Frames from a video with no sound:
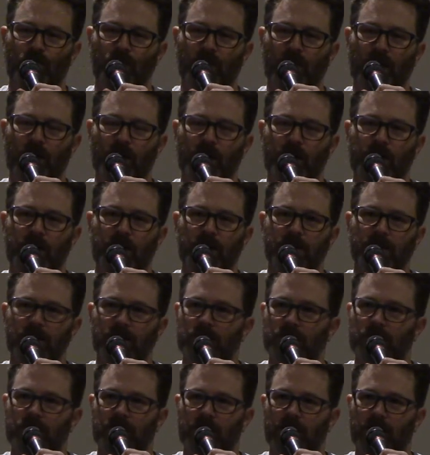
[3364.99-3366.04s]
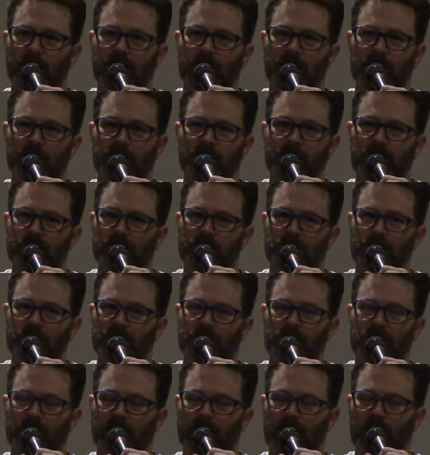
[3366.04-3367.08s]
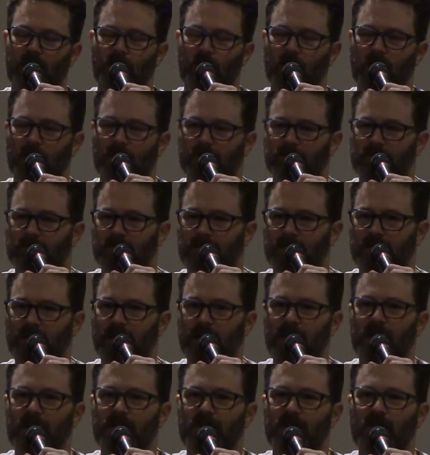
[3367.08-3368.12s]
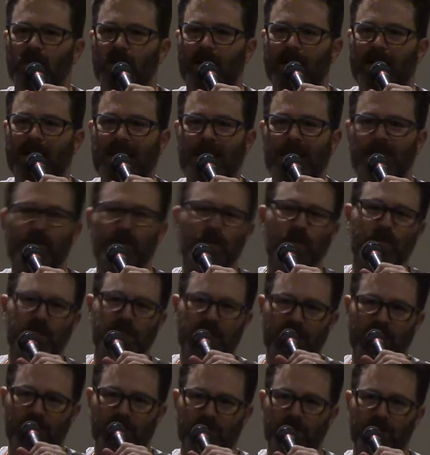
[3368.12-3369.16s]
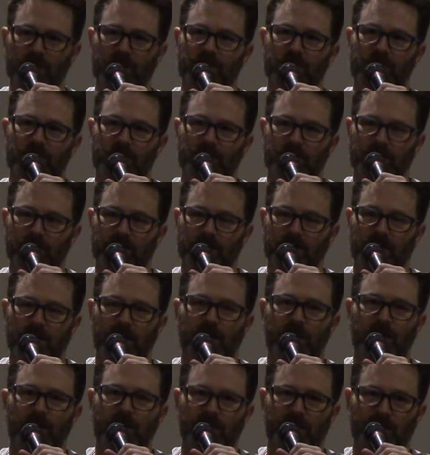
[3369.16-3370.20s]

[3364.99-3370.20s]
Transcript: married. And anyway, so I keep those letters the letter